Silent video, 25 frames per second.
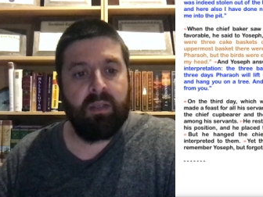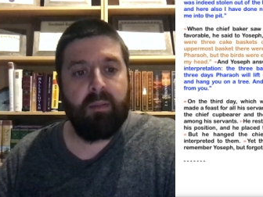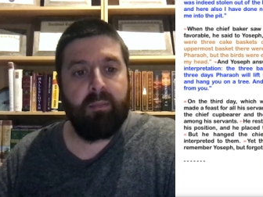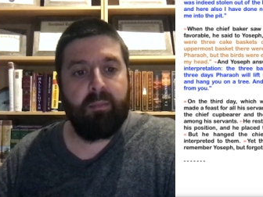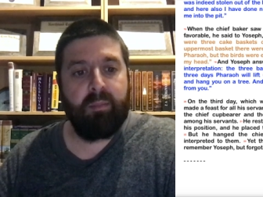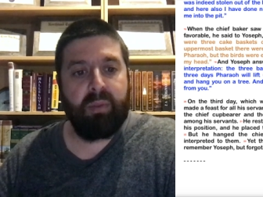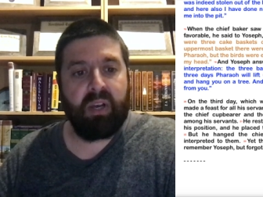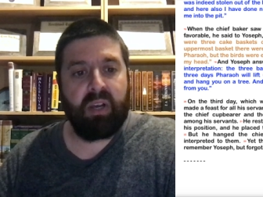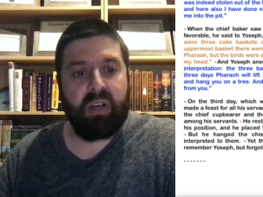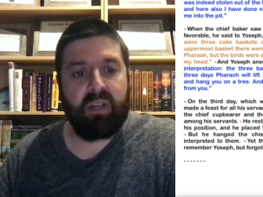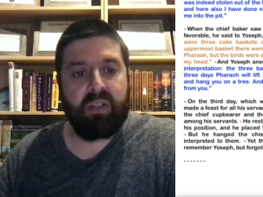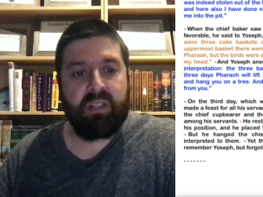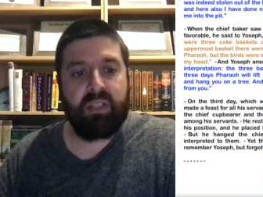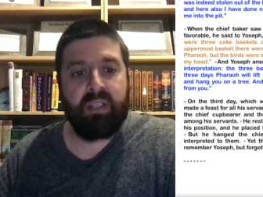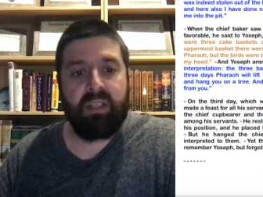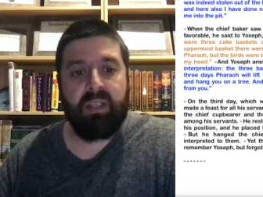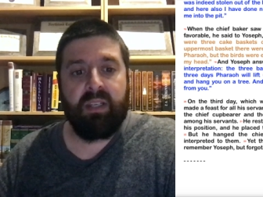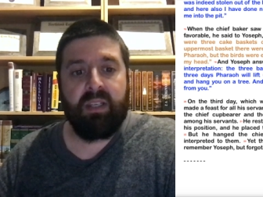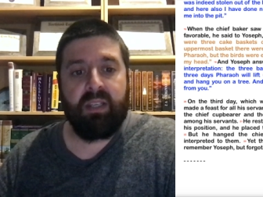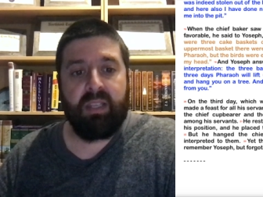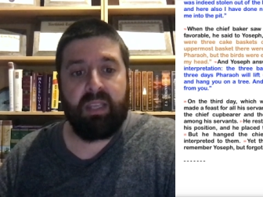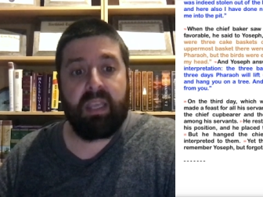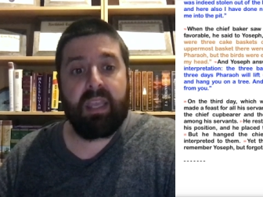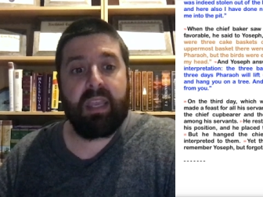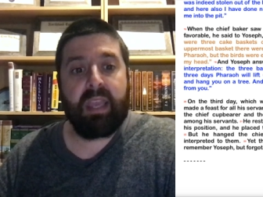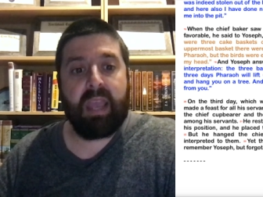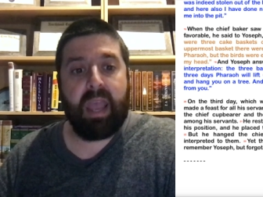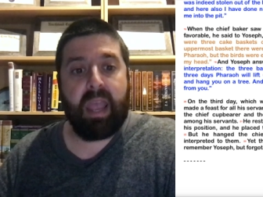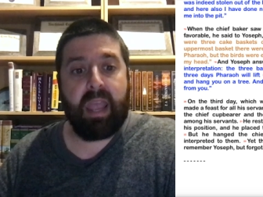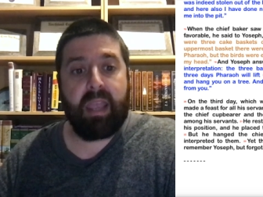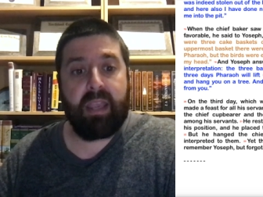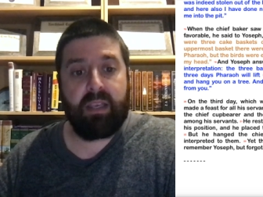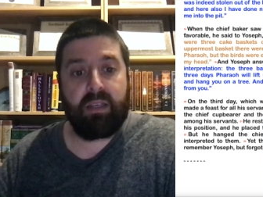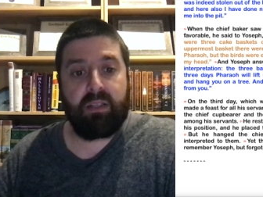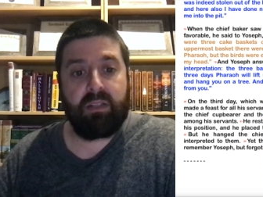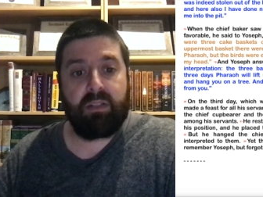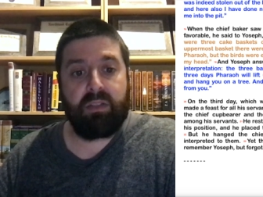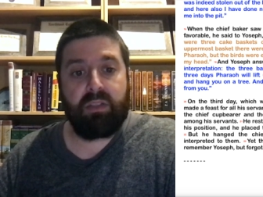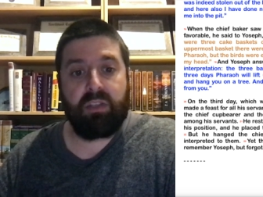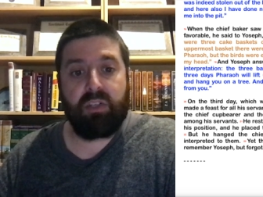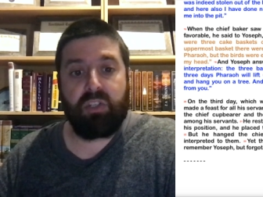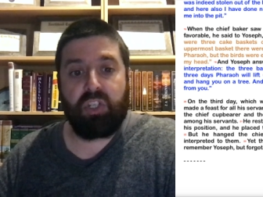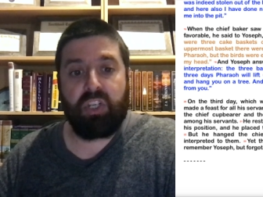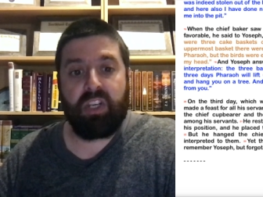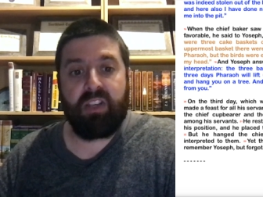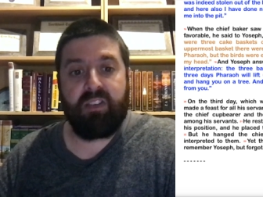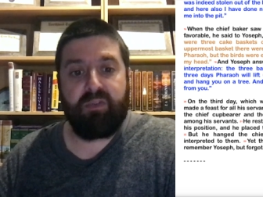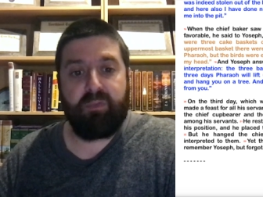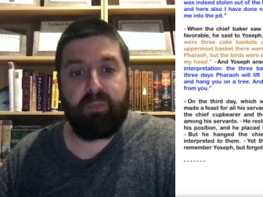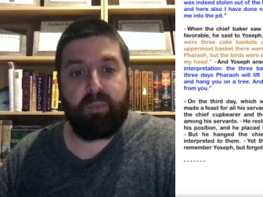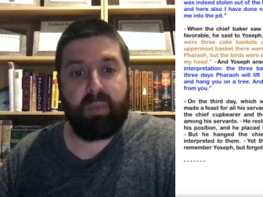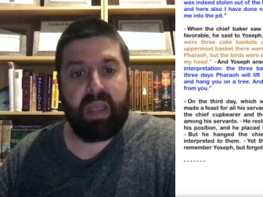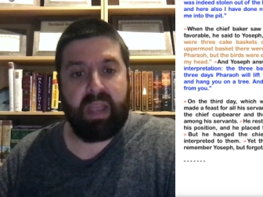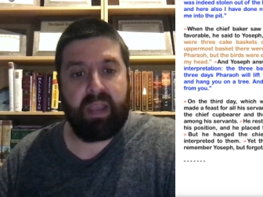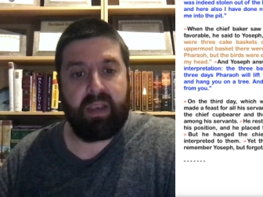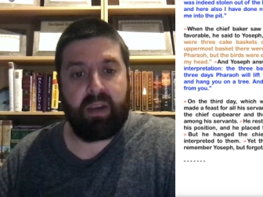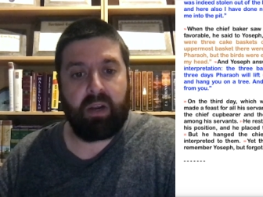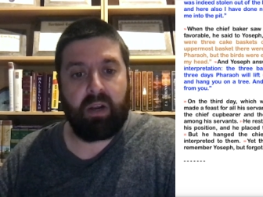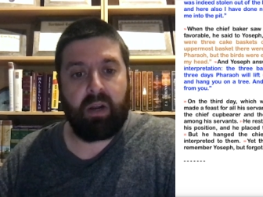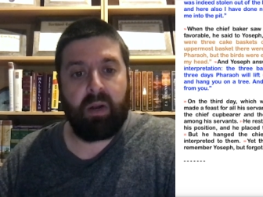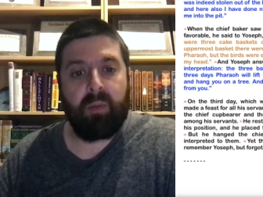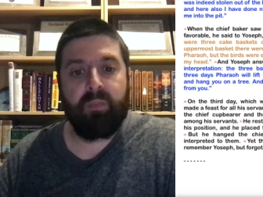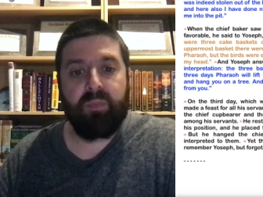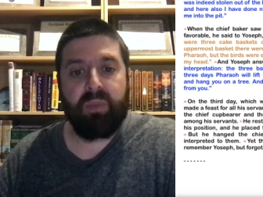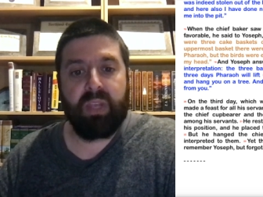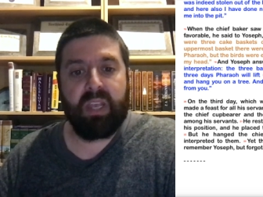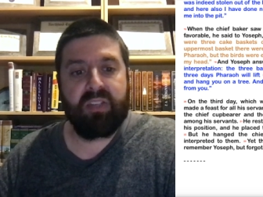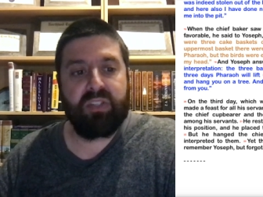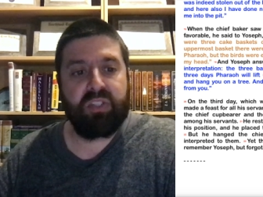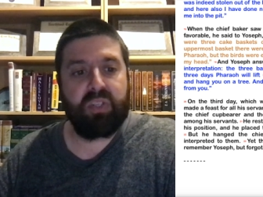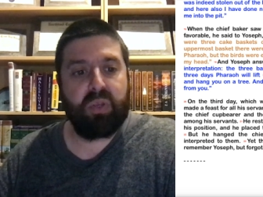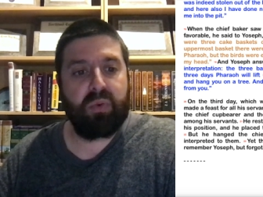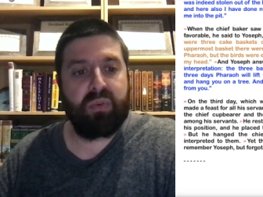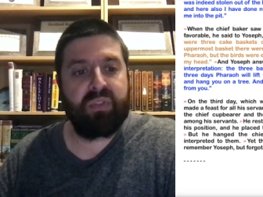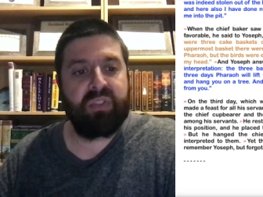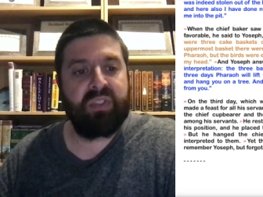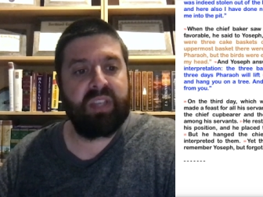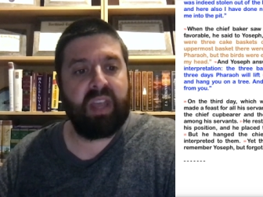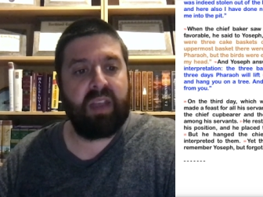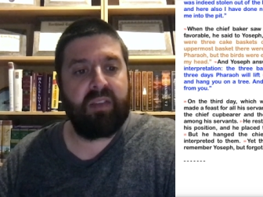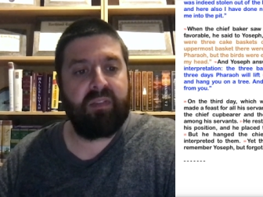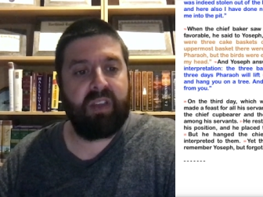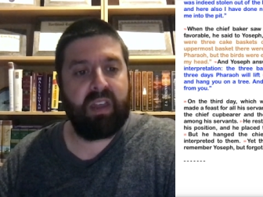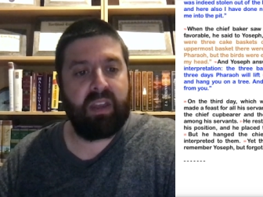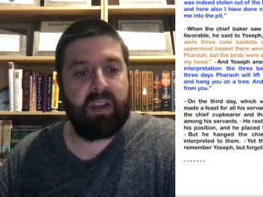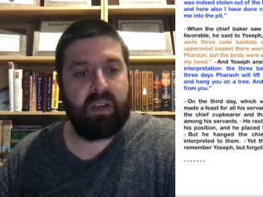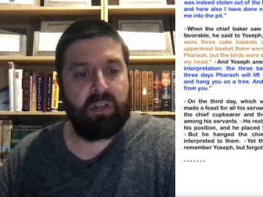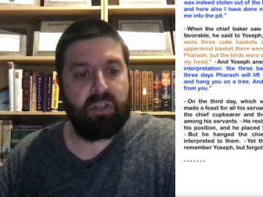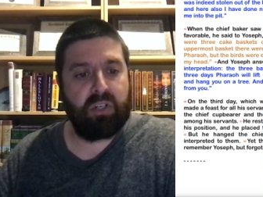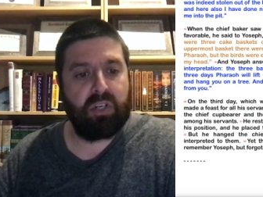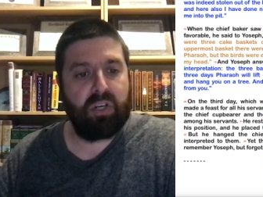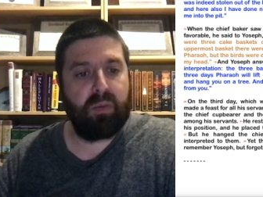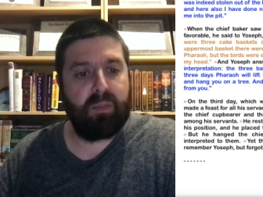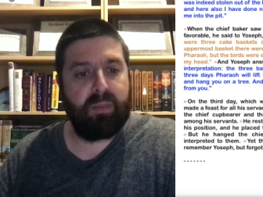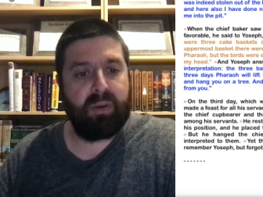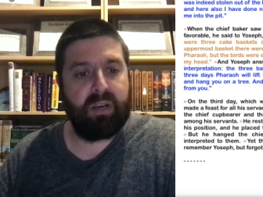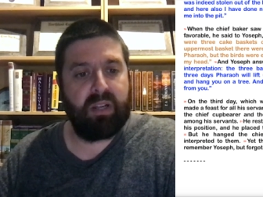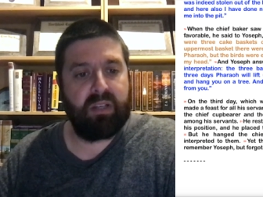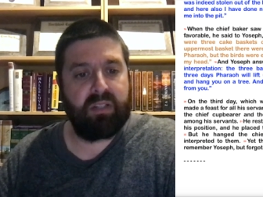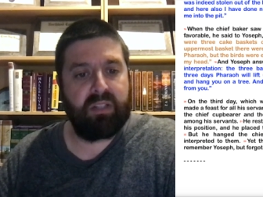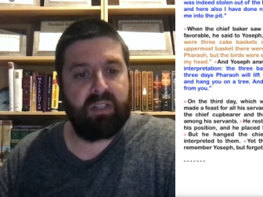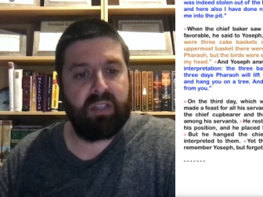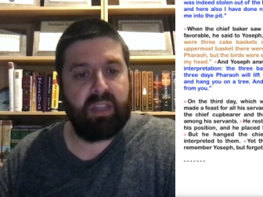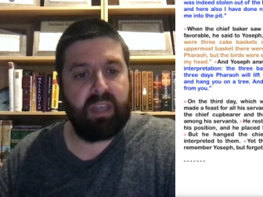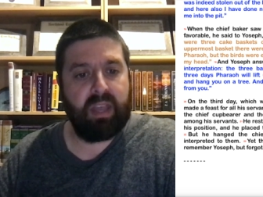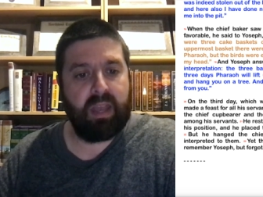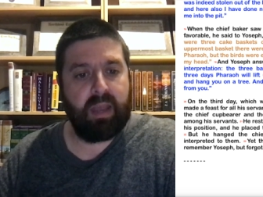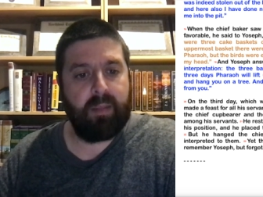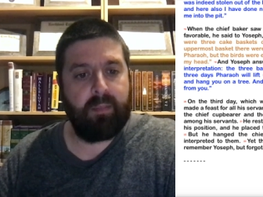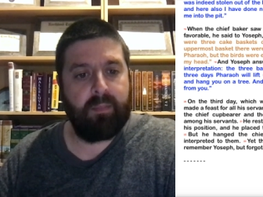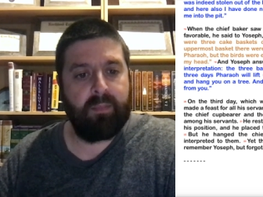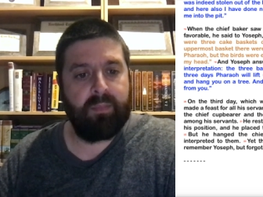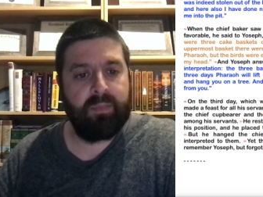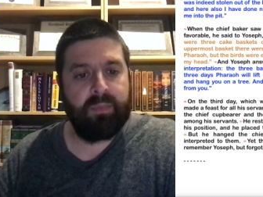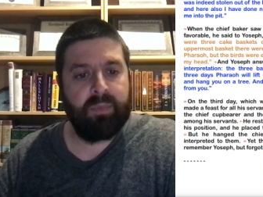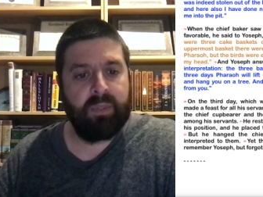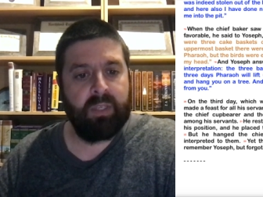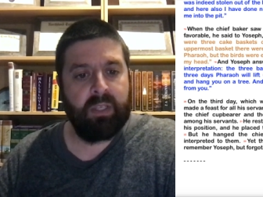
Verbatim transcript: But he hanged the chief baker, as Yoseph had interpreted to them.